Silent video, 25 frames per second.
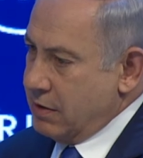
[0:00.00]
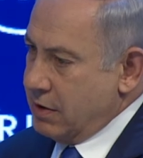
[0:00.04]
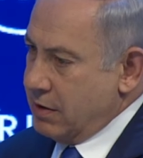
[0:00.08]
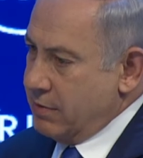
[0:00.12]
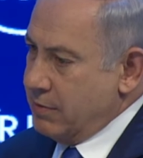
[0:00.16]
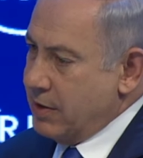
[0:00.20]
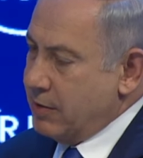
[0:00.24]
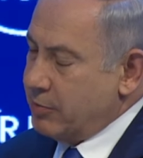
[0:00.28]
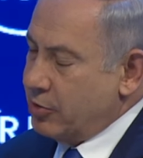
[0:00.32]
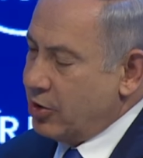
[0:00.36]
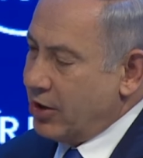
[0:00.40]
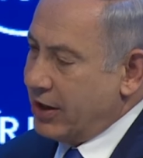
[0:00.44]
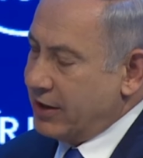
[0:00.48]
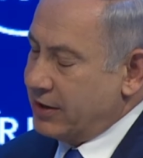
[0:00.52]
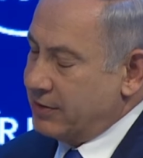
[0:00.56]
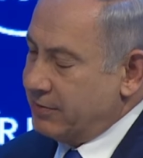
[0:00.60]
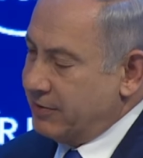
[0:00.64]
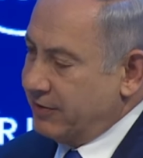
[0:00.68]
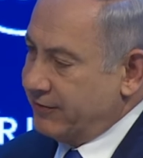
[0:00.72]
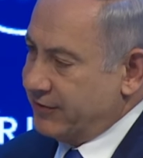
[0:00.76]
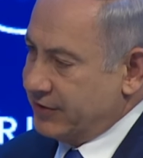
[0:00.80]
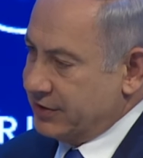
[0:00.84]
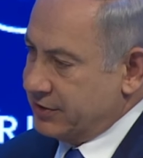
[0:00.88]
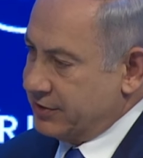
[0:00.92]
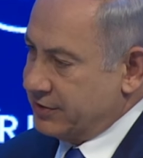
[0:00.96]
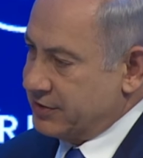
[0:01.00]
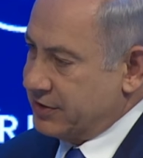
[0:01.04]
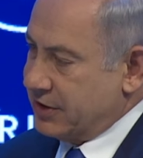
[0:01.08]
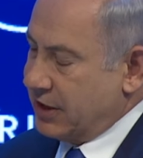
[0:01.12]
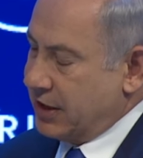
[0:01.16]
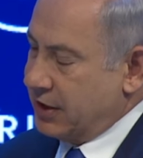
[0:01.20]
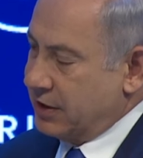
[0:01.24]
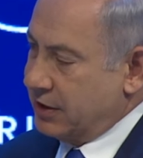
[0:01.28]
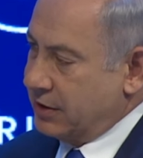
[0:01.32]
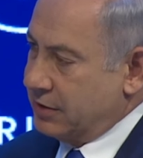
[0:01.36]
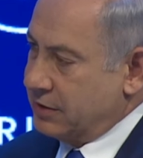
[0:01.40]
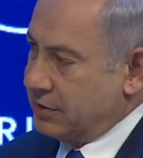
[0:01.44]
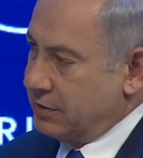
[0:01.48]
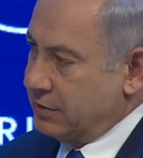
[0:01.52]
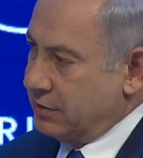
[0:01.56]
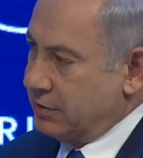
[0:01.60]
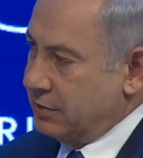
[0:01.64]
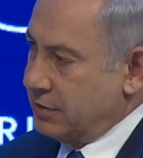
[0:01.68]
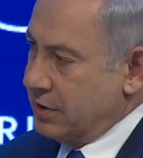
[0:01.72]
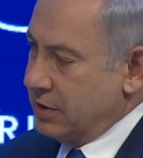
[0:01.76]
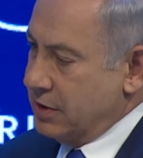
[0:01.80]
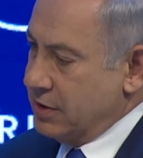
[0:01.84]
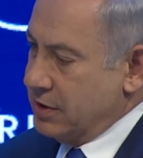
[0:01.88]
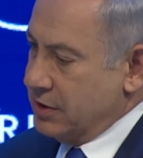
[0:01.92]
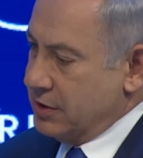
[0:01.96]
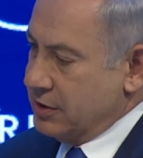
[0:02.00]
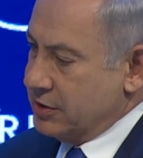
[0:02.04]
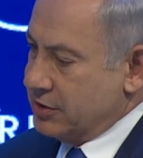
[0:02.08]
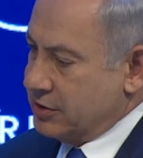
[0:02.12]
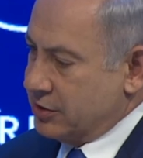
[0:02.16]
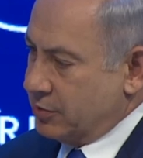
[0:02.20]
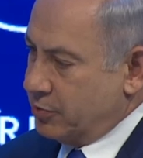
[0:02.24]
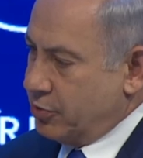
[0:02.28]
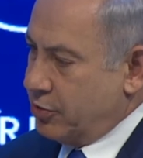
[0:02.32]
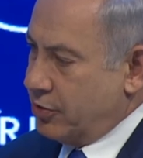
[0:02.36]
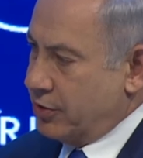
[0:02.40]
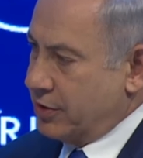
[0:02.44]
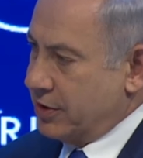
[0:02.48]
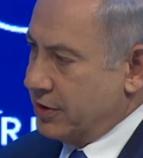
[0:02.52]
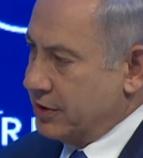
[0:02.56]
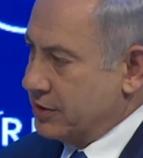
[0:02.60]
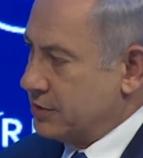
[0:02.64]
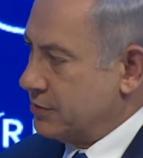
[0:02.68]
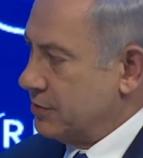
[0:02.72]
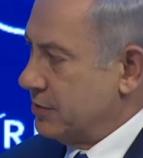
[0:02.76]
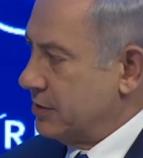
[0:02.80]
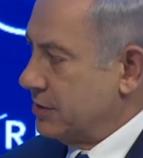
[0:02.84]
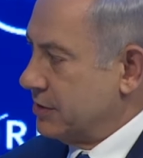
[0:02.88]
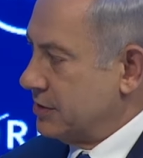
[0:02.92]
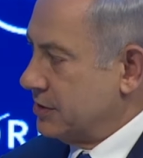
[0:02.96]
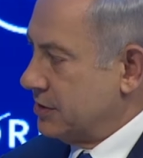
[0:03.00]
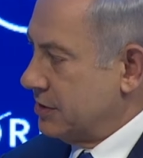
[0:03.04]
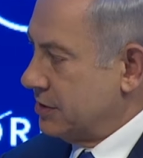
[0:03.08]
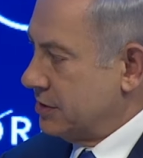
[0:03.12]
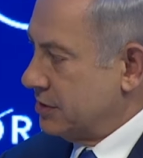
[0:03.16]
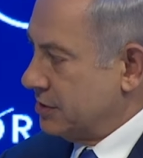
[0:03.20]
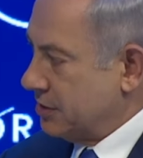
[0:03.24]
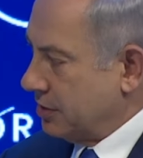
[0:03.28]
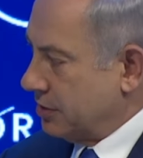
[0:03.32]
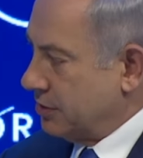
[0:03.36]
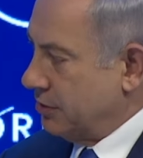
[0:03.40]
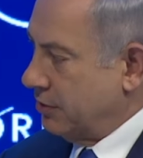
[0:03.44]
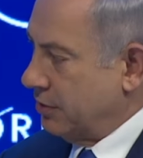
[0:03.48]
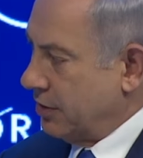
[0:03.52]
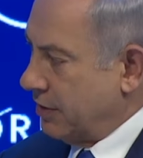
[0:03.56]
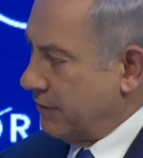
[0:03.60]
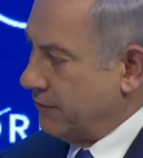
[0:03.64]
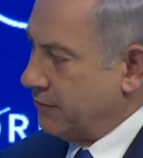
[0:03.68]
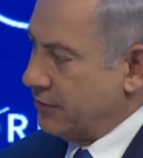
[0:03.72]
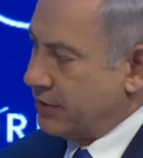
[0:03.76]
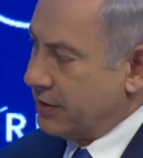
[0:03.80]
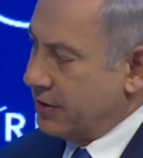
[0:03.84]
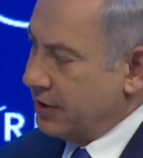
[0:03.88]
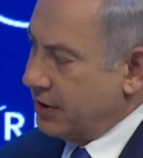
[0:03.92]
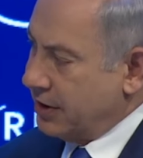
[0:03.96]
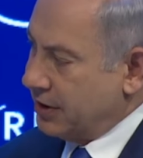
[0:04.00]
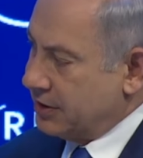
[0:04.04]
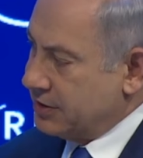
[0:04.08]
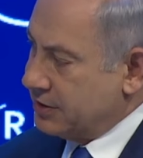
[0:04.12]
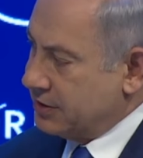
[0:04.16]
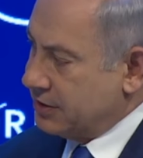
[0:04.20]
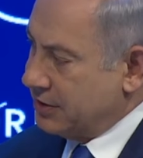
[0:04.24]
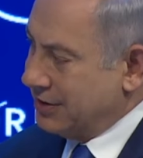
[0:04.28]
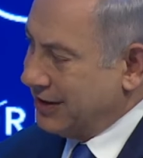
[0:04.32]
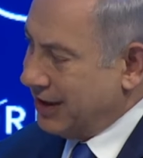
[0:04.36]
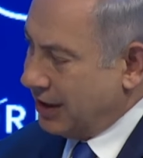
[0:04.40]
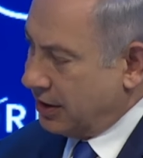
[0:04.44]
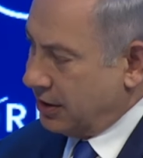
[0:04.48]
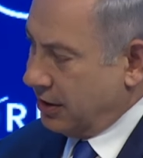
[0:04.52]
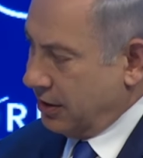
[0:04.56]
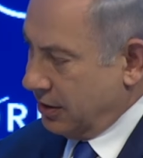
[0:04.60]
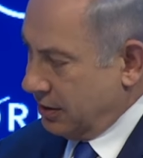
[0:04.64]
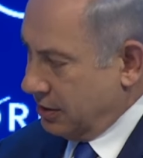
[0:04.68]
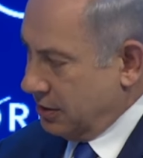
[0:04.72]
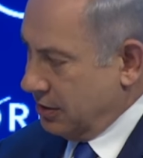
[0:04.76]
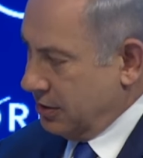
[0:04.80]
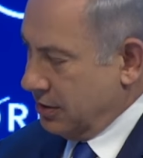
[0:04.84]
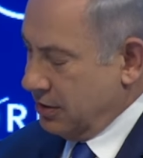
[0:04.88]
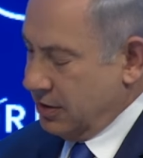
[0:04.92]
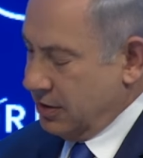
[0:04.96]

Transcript: a memorandum of understanding to support Israel's security for the next decade.